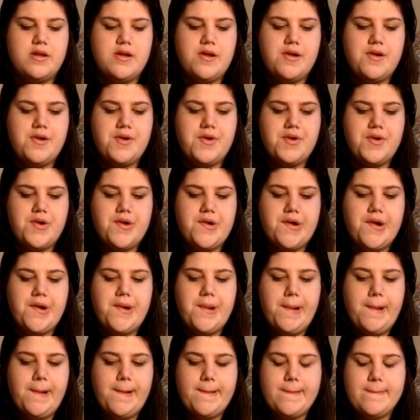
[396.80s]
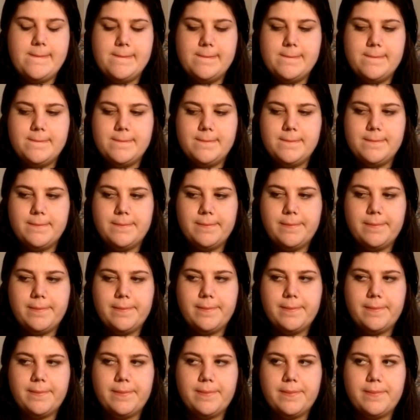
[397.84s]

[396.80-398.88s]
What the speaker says: (silence)